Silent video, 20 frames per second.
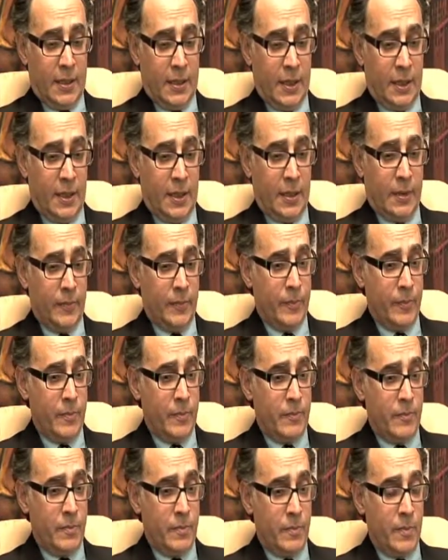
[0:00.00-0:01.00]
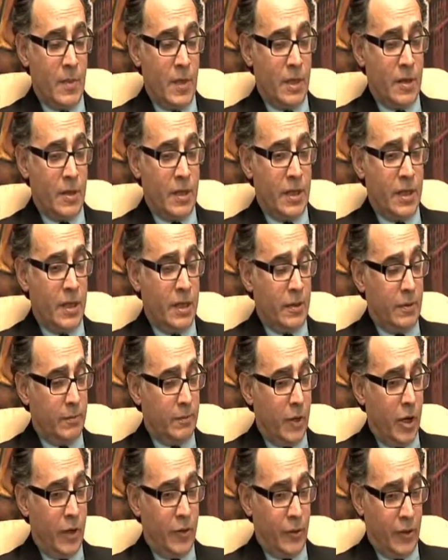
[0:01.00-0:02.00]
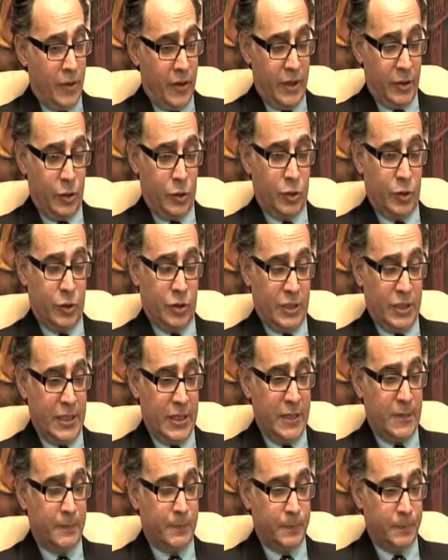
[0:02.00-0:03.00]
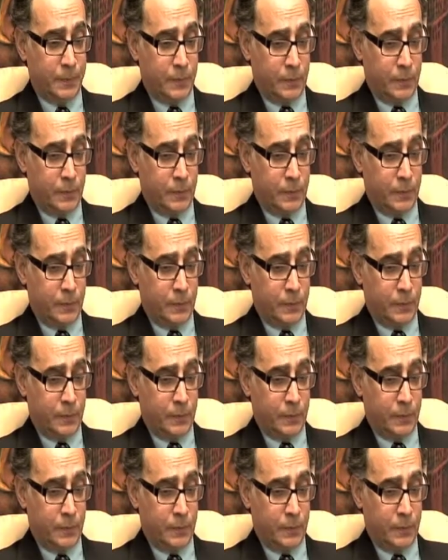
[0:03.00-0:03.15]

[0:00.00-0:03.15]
The other thing to see